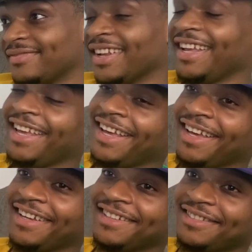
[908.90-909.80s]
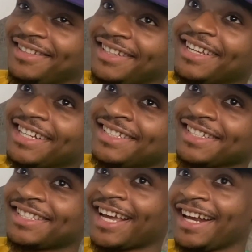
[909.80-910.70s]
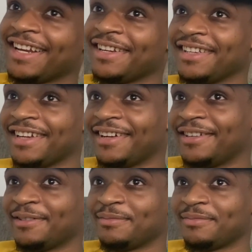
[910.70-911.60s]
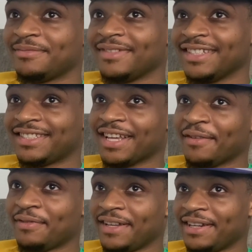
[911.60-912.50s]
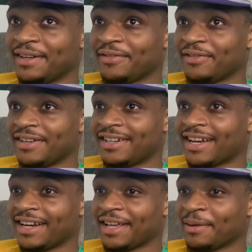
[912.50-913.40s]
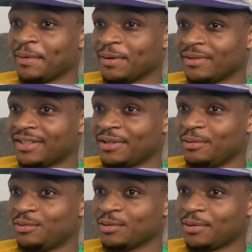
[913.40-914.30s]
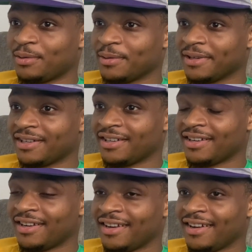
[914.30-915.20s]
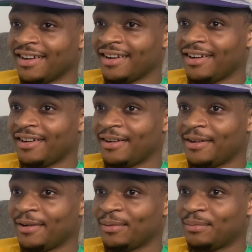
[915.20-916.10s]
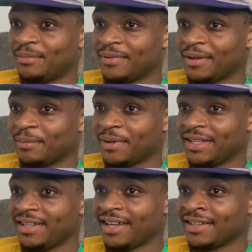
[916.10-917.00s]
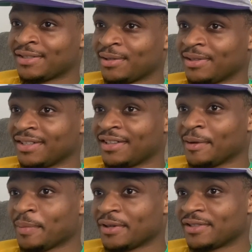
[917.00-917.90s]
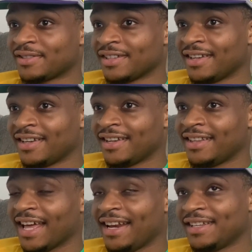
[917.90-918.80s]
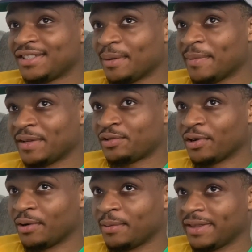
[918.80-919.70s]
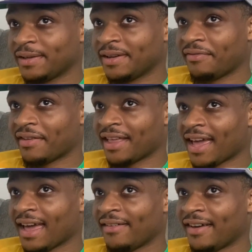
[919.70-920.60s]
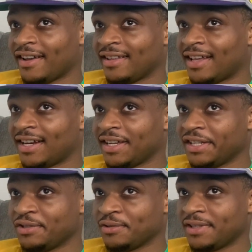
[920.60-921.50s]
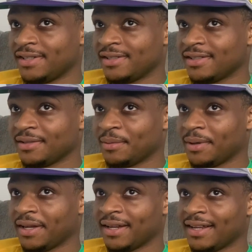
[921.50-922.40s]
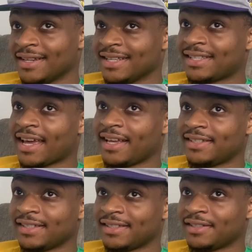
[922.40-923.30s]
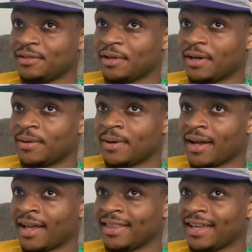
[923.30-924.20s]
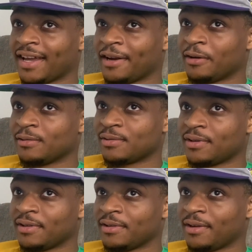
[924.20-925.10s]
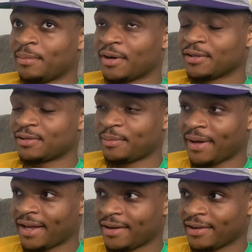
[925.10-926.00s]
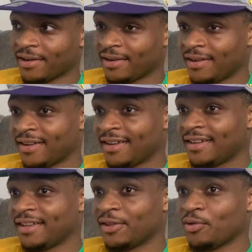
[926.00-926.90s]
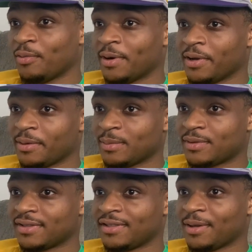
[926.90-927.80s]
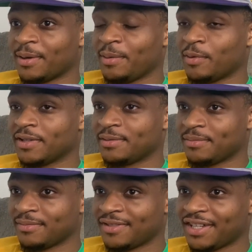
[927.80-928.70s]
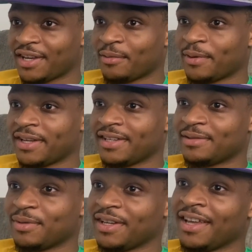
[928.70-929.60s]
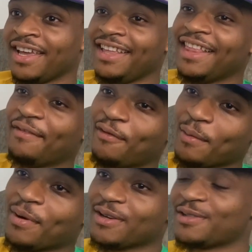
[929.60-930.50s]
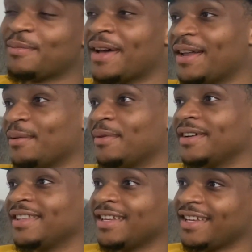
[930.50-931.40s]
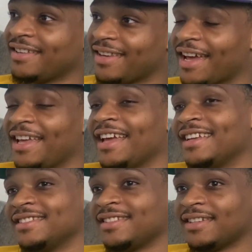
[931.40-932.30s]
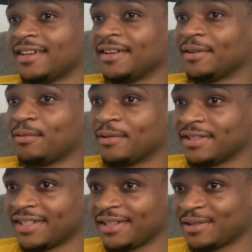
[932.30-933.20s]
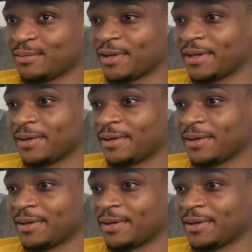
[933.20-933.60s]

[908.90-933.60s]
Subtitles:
Yeah, it's exciting. It's definitely a different dynamic with the neutral court. But yeah, so the Clippers, that is something they struggle with though. They have had a lot of injuries, and in this case, it's I think Harrell's on a personal matter. Then Lou Williams, he won some chicken wings, but he left for a personal matter. But then now he has to quarantine as well.